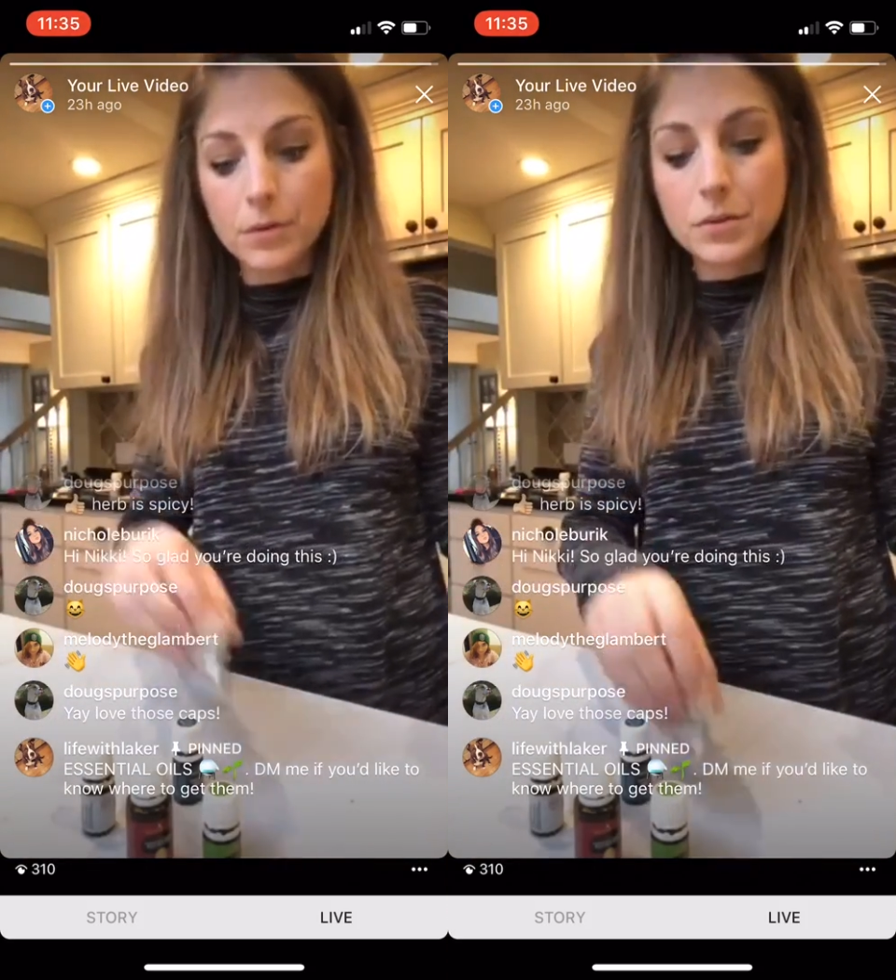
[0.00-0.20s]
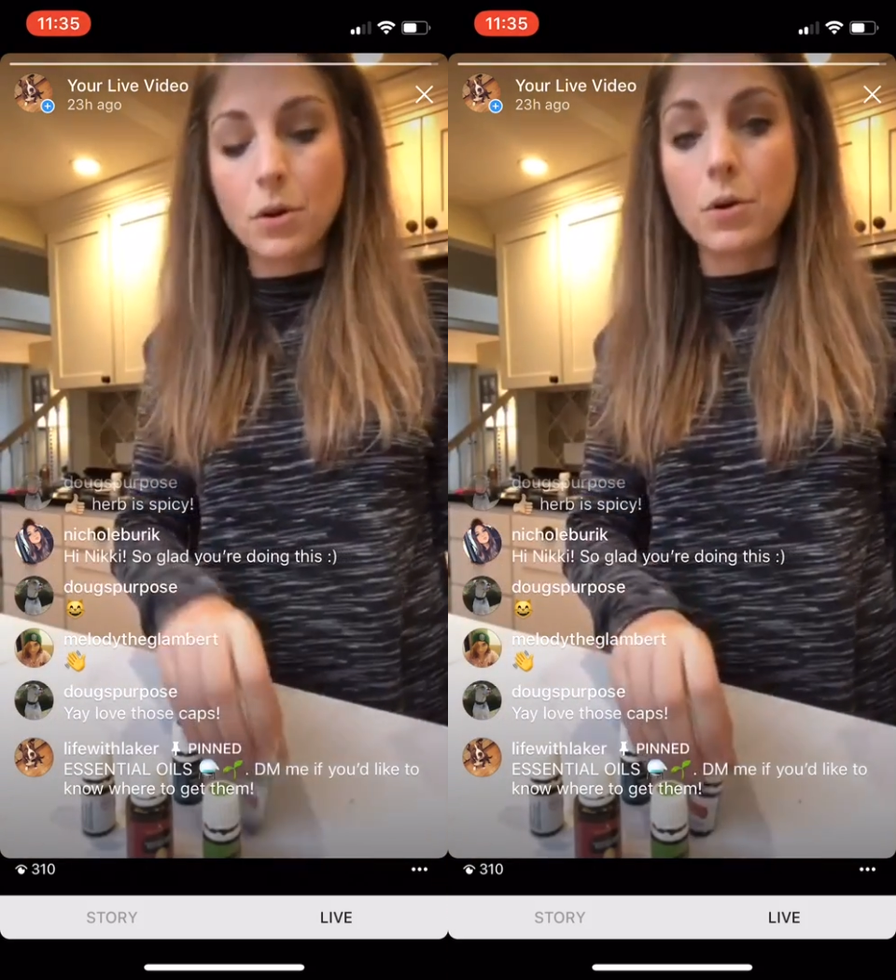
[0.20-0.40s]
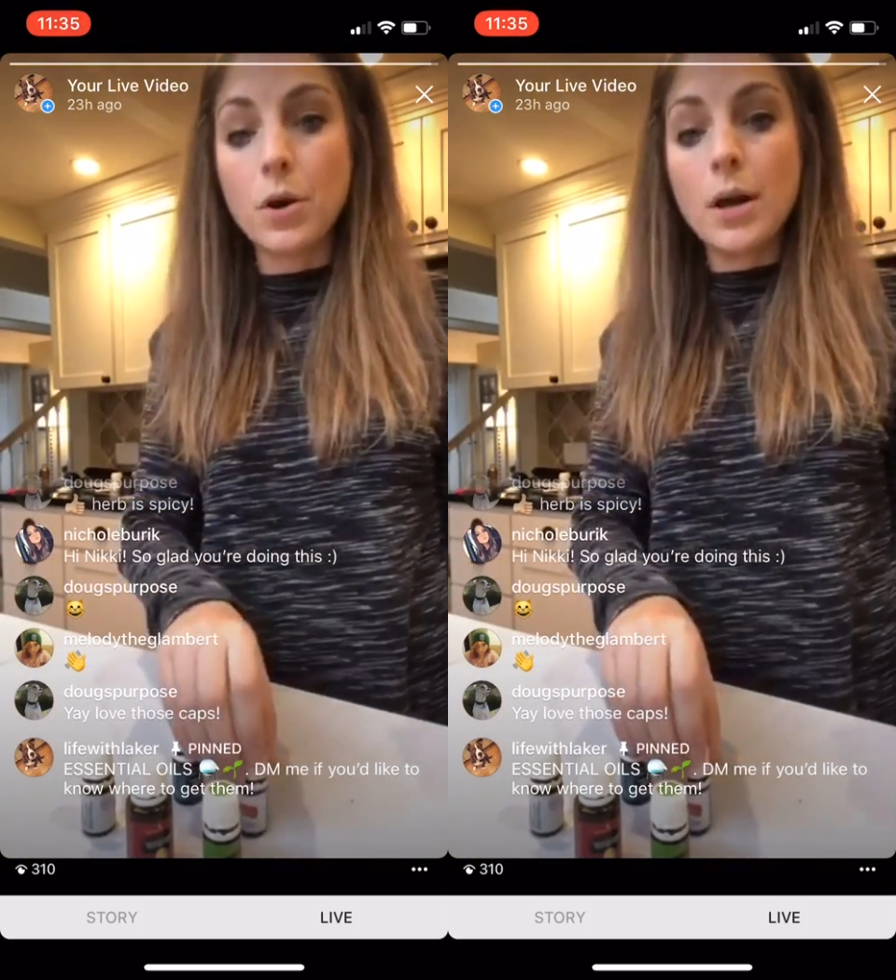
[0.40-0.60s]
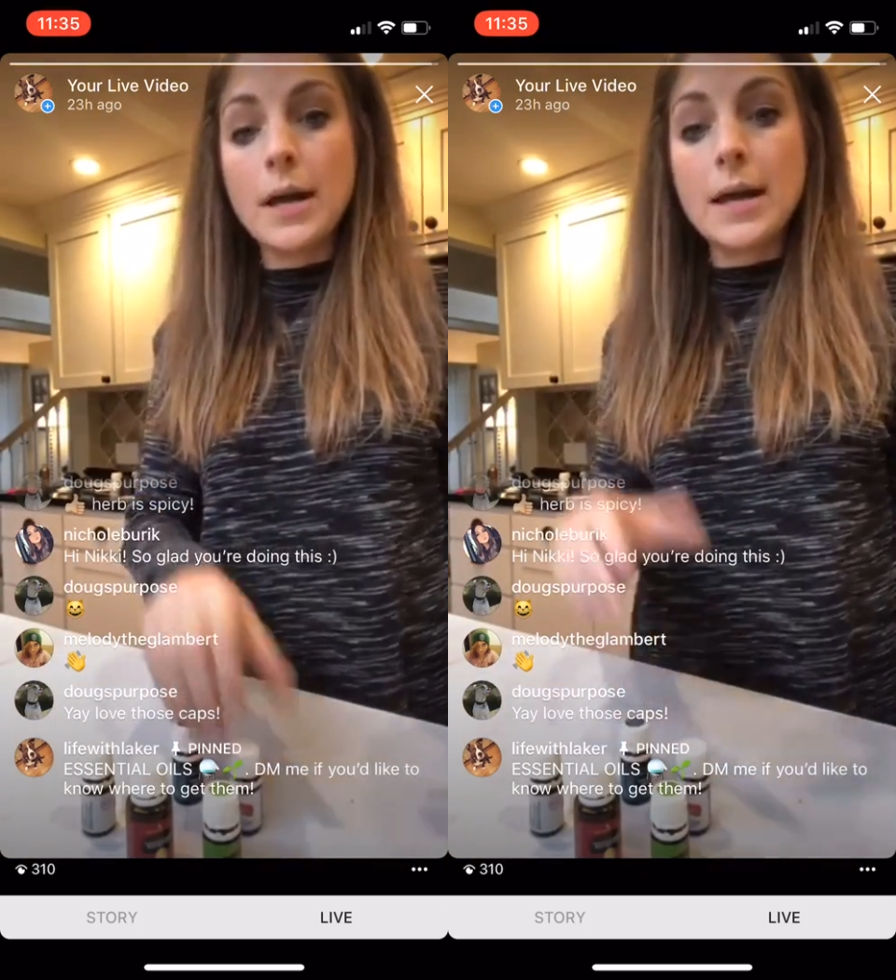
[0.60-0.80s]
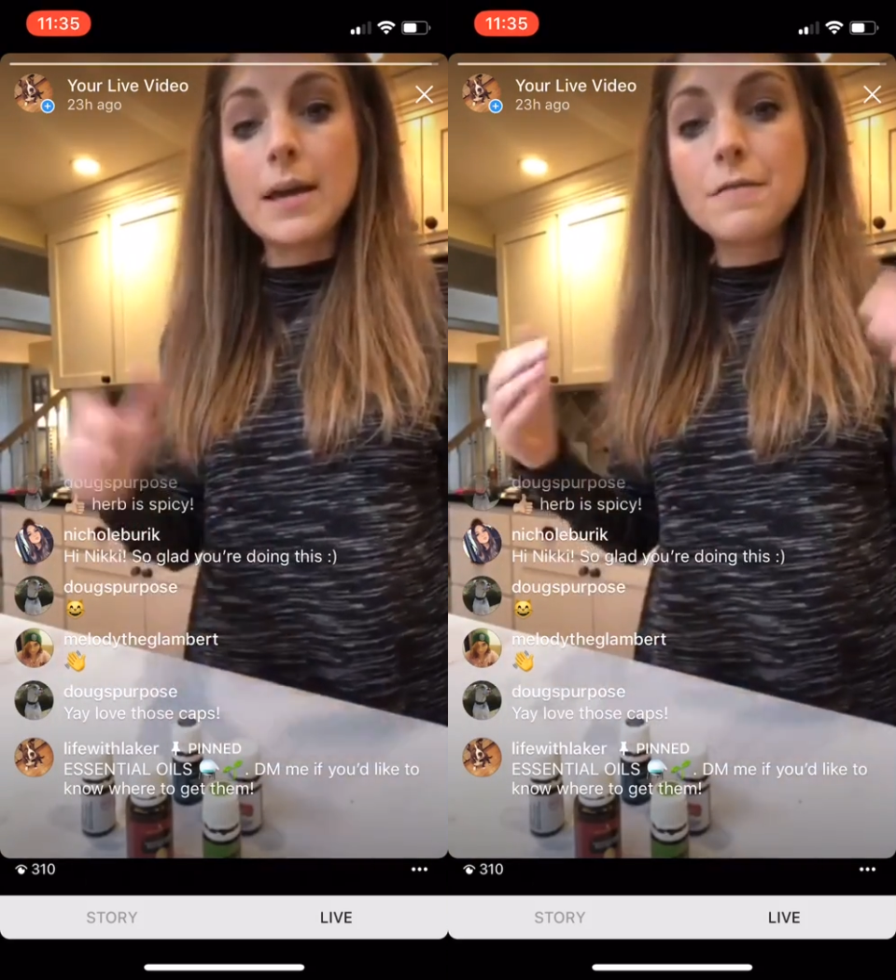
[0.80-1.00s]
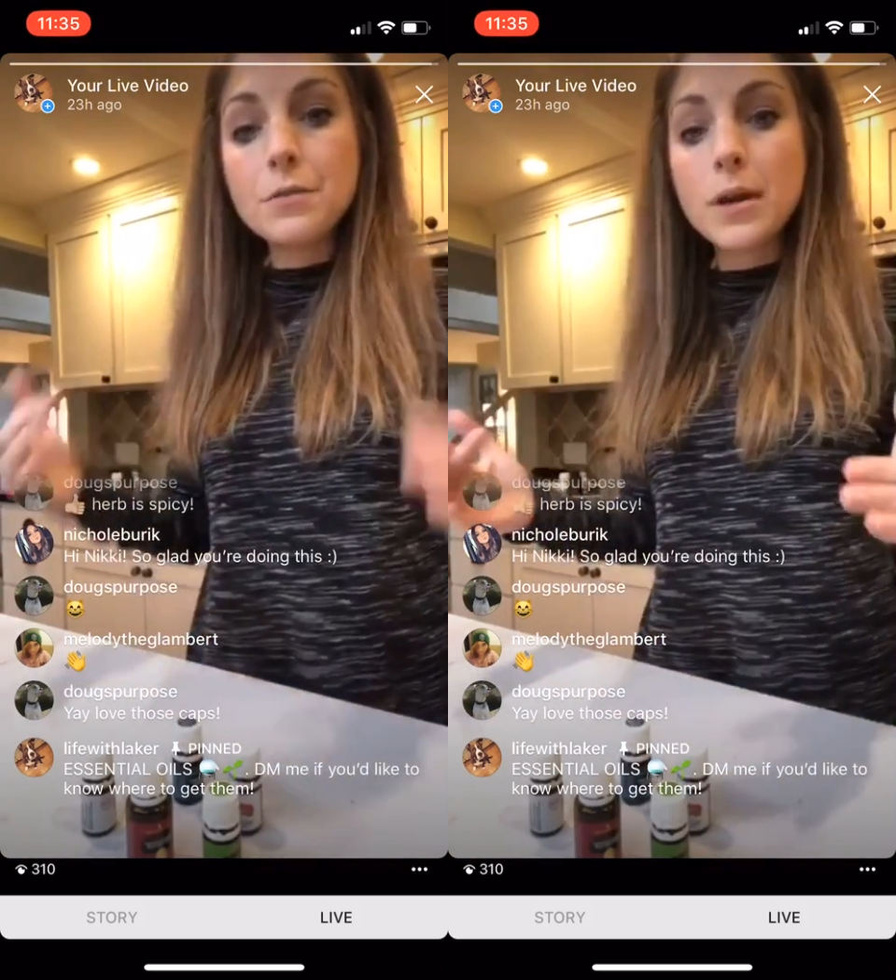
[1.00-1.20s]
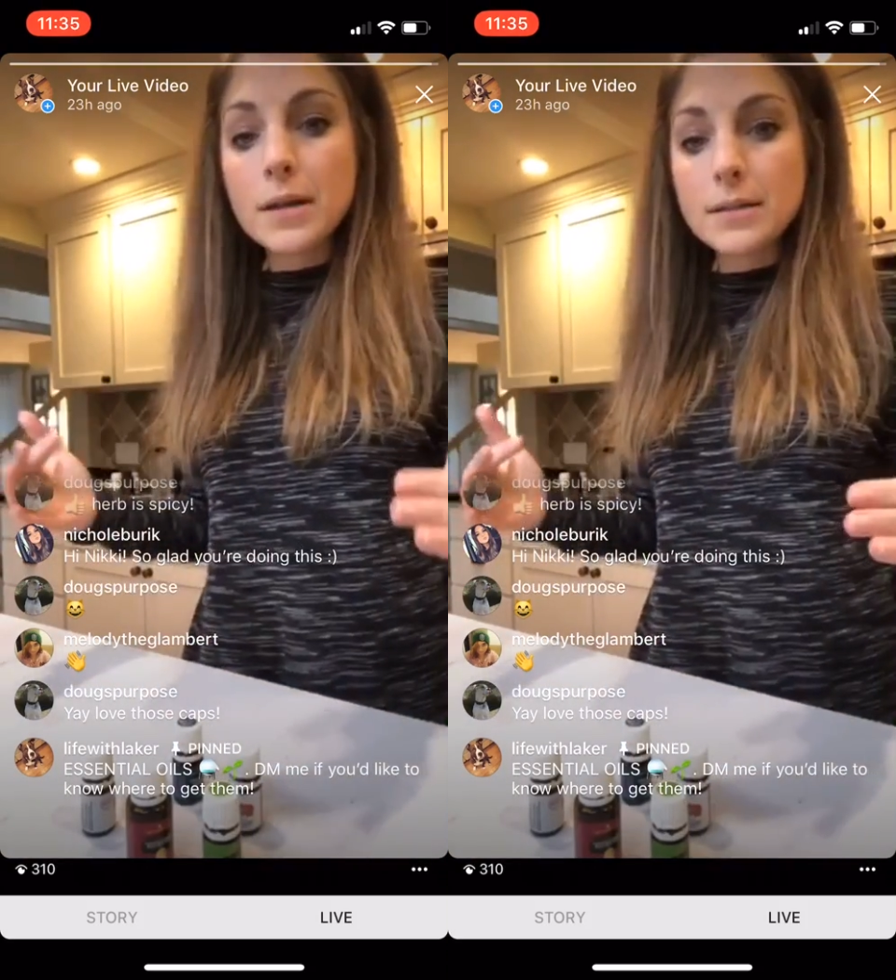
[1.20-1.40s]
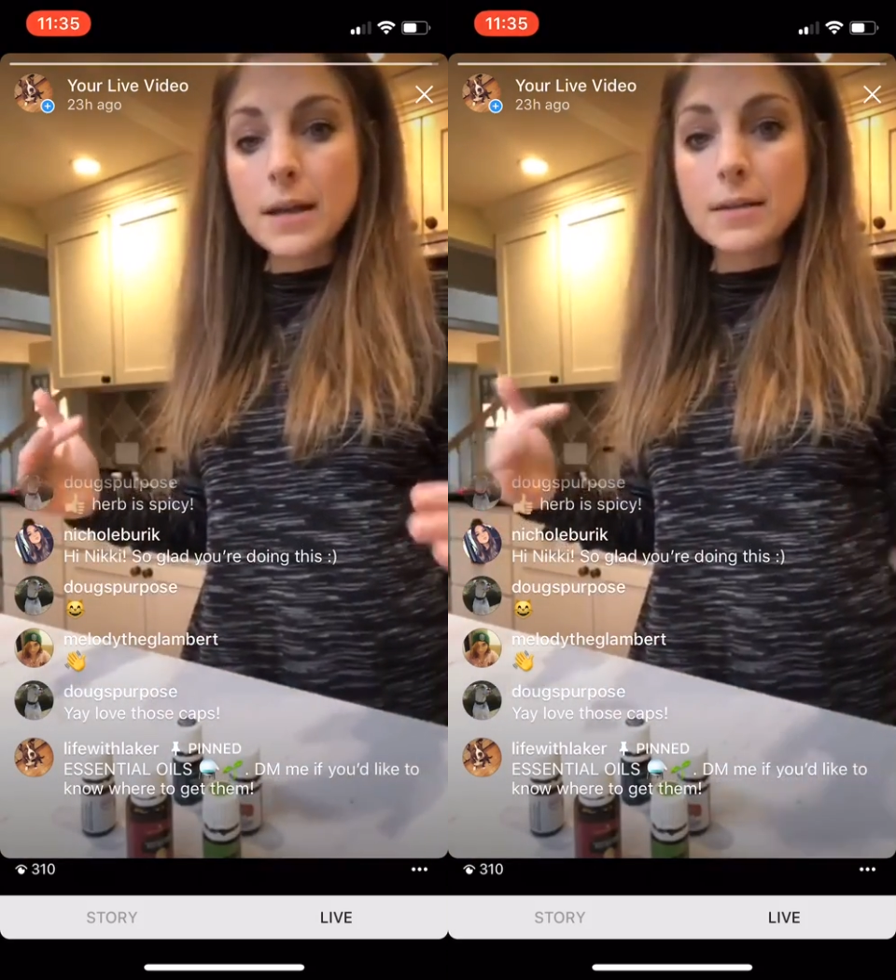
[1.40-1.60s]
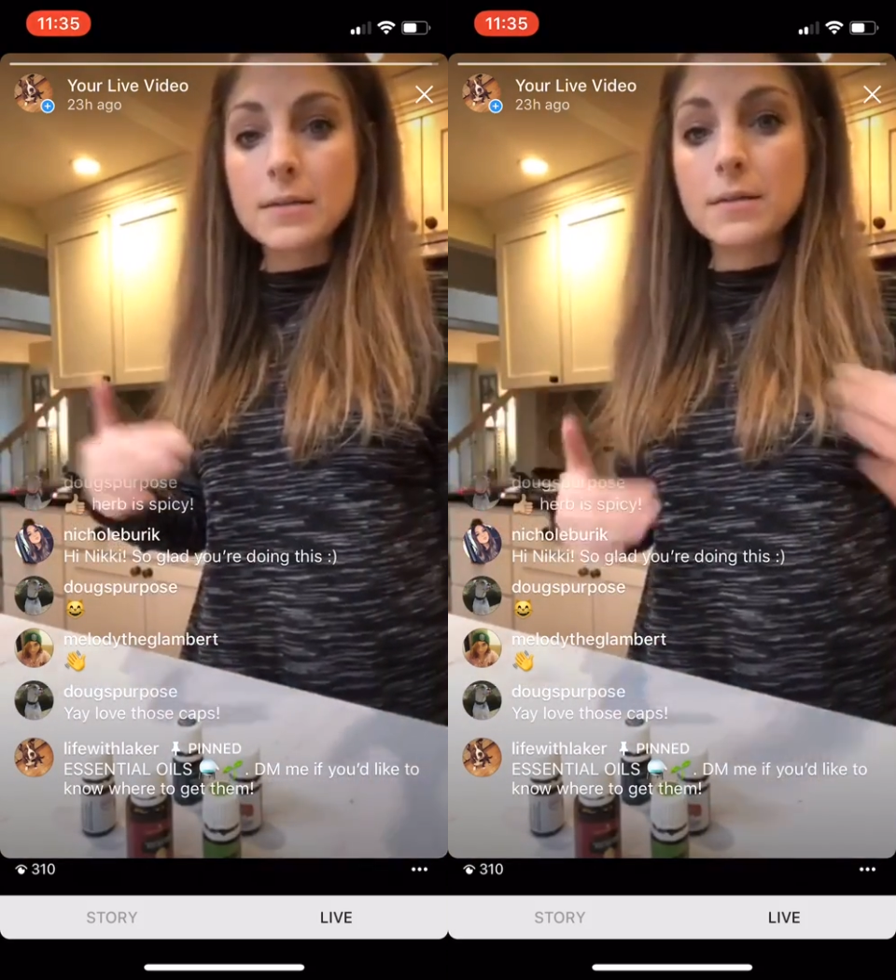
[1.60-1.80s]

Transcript: So if you guys like this,